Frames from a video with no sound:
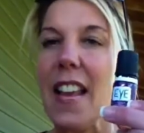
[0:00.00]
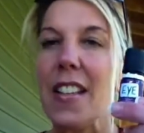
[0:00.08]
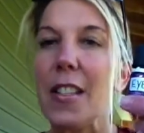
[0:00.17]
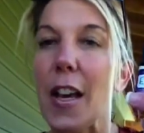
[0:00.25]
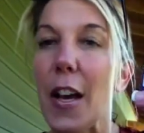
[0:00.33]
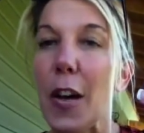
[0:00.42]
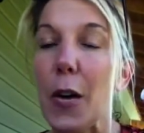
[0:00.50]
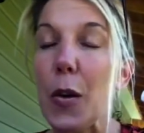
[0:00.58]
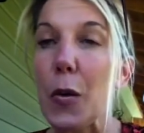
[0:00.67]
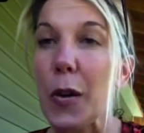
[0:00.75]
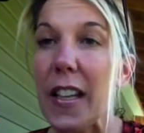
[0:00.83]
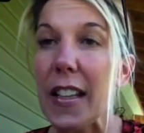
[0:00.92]
so
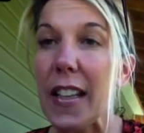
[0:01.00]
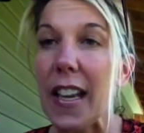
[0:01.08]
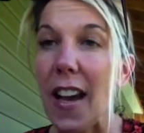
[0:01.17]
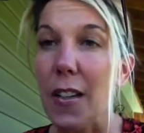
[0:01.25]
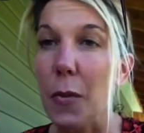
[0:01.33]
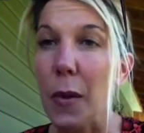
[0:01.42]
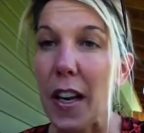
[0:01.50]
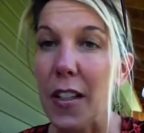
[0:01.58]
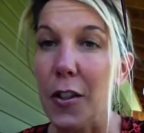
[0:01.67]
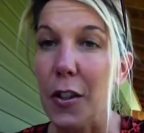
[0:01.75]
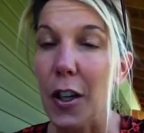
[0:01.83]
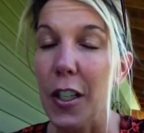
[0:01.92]
really, when I
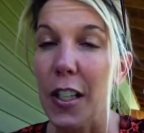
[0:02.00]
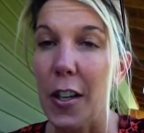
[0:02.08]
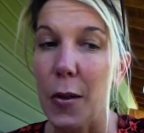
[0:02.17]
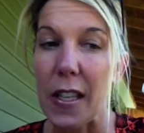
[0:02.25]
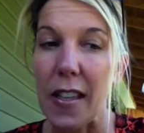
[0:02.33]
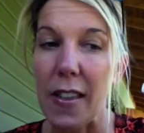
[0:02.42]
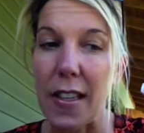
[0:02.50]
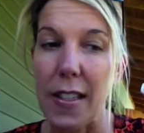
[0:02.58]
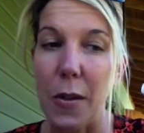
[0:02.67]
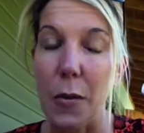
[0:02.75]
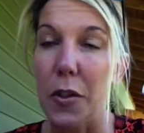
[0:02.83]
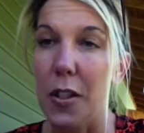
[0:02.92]
started using
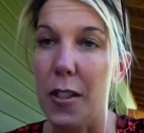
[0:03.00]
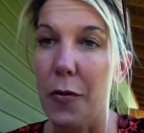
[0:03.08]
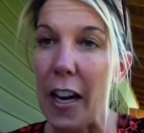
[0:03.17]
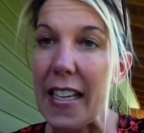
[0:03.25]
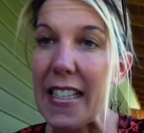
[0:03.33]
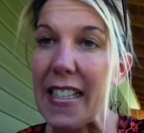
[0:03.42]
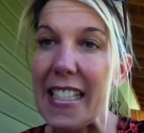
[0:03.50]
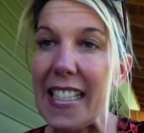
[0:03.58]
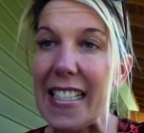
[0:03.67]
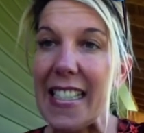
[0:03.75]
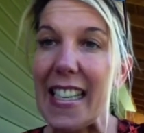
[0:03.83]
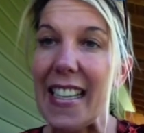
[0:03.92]
this, it was just
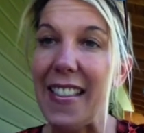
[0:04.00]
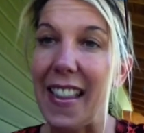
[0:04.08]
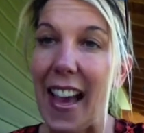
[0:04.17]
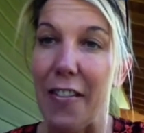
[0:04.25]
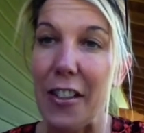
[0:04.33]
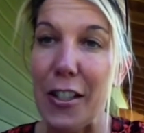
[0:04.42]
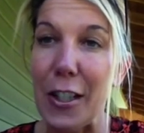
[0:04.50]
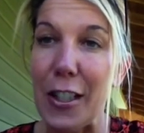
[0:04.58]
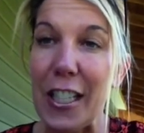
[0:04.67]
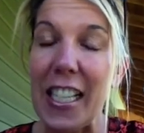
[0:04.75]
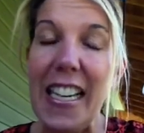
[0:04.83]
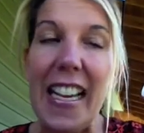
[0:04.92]
frankincense and
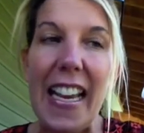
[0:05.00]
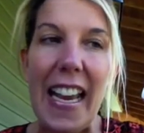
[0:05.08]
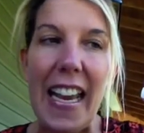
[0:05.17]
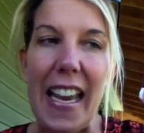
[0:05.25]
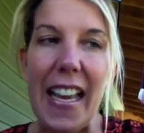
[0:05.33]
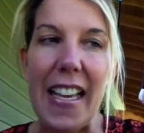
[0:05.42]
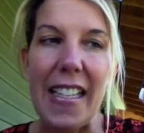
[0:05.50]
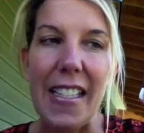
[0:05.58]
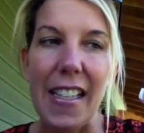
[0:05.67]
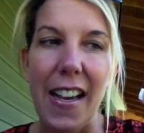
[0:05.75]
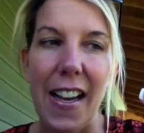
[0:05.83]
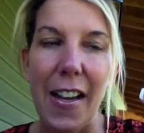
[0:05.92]
lavender, and
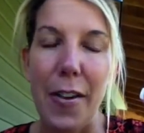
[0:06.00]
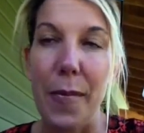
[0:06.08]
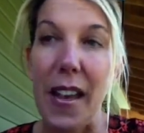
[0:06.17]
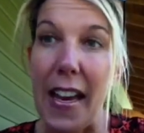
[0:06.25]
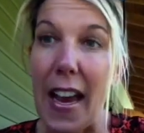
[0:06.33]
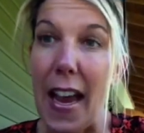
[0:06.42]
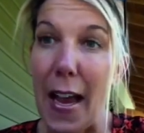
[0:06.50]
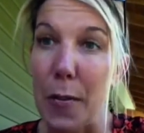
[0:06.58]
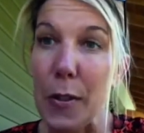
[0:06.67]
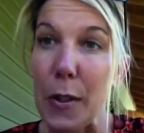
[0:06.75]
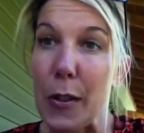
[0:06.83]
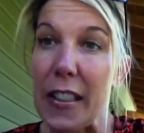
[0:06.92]
I
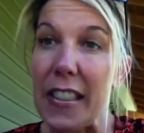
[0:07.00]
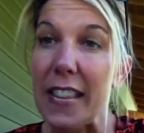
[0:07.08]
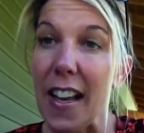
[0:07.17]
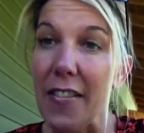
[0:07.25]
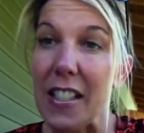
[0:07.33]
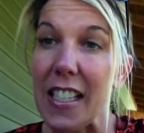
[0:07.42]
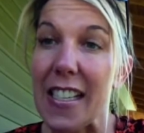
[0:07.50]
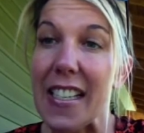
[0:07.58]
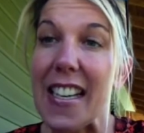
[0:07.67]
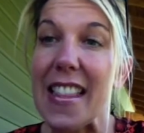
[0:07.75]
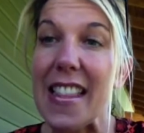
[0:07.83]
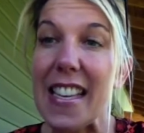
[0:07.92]
absolutely loved it.
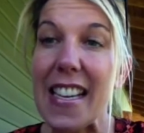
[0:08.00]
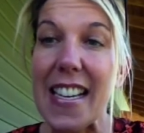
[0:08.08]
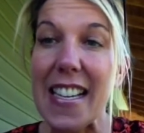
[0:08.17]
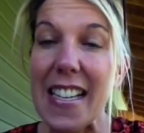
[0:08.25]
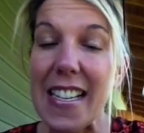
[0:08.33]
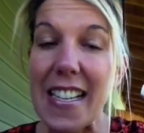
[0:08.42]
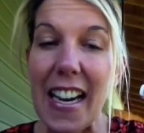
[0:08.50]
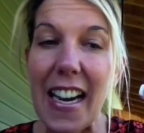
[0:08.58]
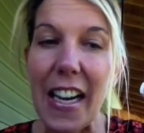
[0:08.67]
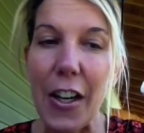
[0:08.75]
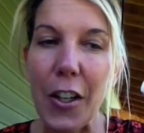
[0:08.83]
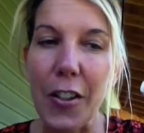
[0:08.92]
And then
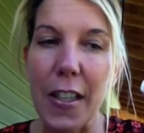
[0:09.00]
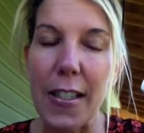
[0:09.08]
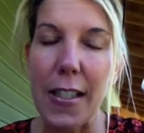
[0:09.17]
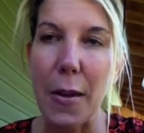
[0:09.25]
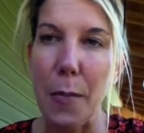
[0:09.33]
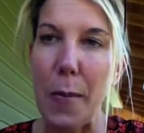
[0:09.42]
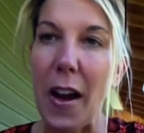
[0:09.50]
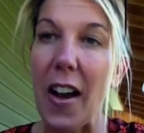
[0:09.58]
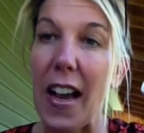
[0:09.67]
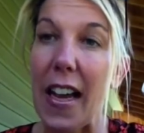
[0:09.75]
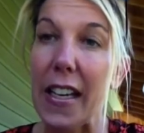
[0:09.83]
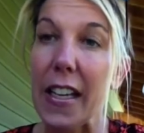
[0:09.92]
I heard this tip about
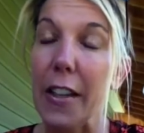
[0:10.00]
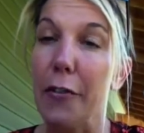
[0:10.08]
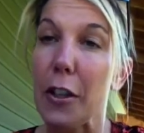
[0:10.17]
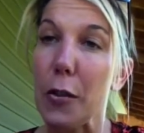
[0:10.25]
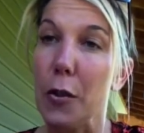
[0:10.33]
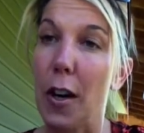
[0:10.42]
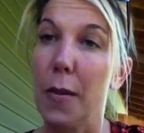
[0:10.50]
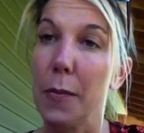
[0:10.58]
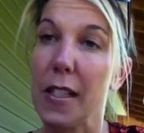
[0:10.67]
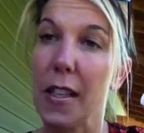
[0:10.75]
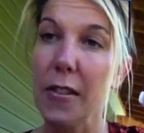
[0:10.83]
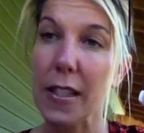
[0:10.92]
adding a few
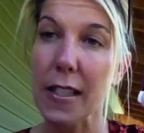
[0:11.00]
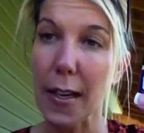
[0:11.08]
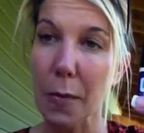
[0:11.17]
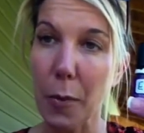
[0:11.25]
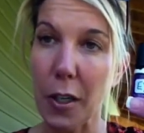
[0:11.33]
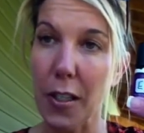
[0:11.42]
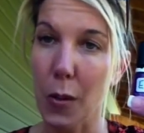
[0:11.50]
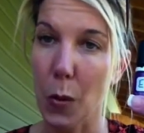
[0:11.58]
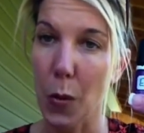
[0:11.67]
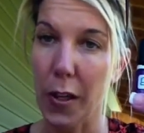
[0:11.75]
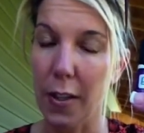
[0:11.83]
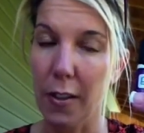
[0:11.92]
drops of cypress
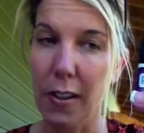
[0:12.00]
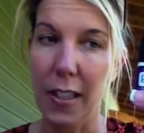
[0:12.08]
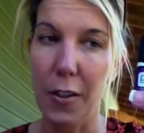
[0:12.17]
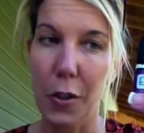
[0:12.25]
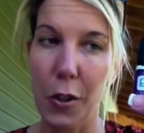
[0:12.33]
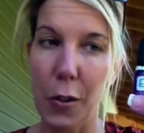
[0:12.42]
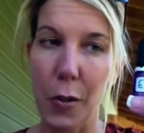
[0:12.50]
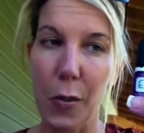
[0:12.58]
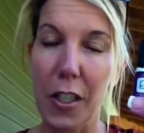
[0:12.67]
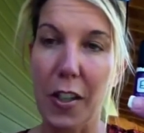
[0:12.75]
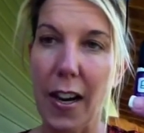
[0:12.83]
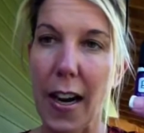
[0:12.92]
oil into
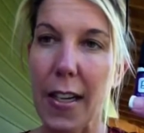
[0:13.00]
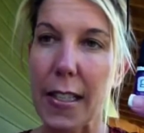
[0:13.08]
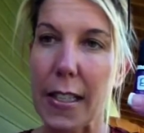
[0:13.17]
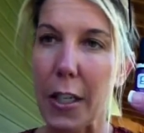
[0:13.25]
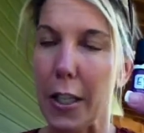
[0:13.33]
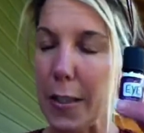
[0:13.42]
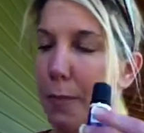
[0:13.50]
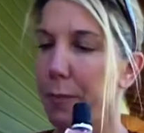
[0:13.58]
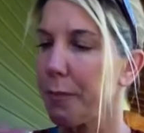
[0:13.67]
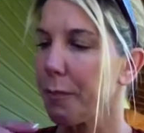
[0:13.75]
your eye serum.